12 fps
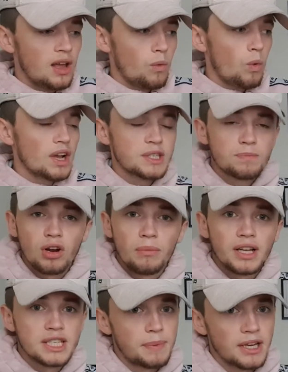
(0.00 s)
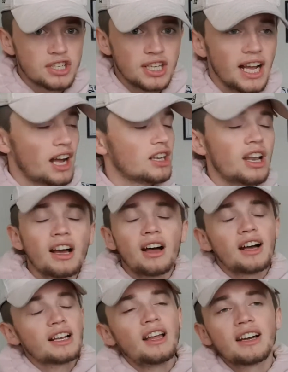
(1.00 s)
West Brom especially. Like
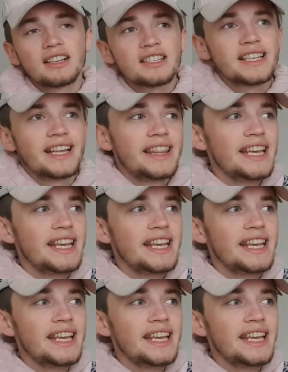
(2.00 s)
I said,